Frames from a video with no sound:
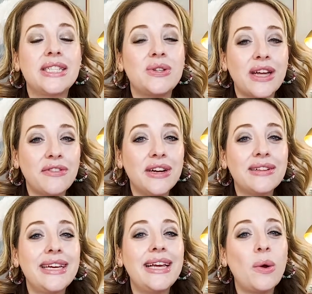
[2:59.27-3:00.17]
So
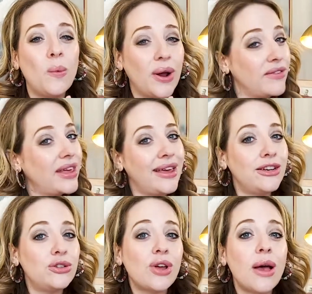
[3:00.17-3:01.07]
definitely one of the
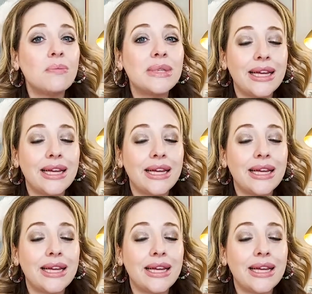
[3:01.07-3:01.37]
hidden gems